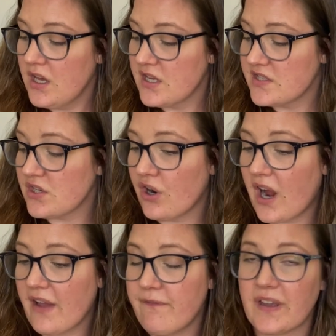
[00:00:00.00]
So I
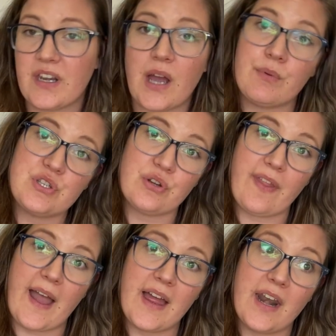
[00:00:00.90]
figured I would do
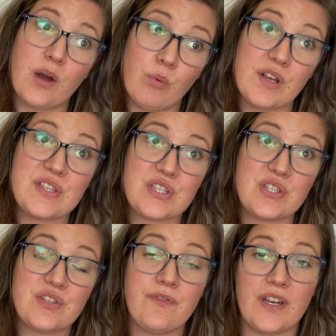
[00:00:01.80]
that, and I was
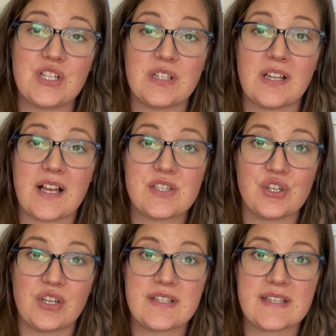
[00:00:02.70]
finishing the last 2
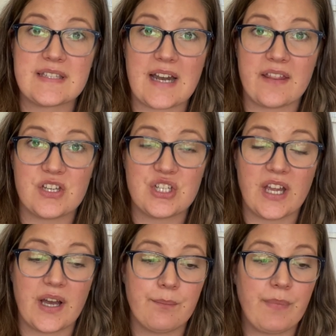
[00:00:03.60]
units at the start of this year,
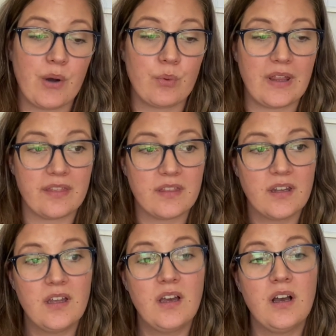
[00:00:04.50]
but with
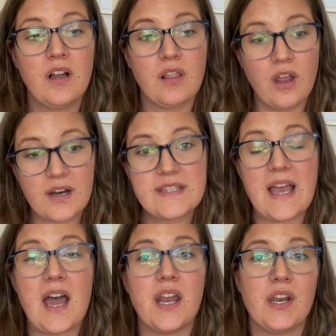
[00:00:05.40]

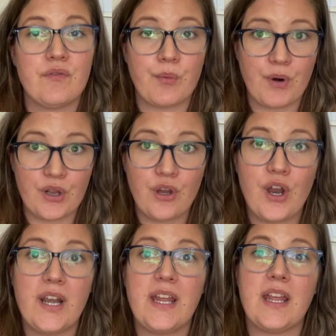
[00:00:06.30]
lockdown and remote
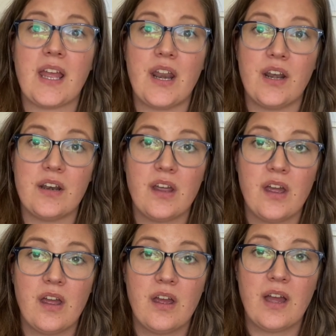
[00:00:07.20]
learning and
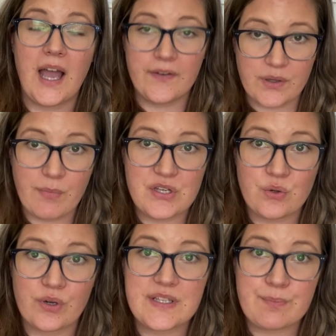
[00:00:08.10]
having my
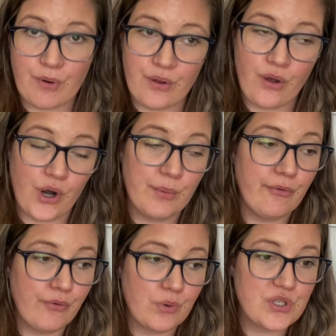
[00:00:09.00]
daughters both home
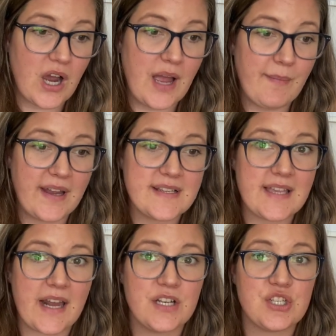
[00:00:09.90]
full-time, I
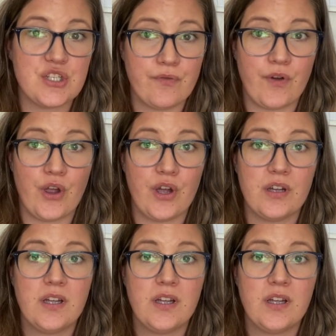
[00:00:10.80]
decided to defer,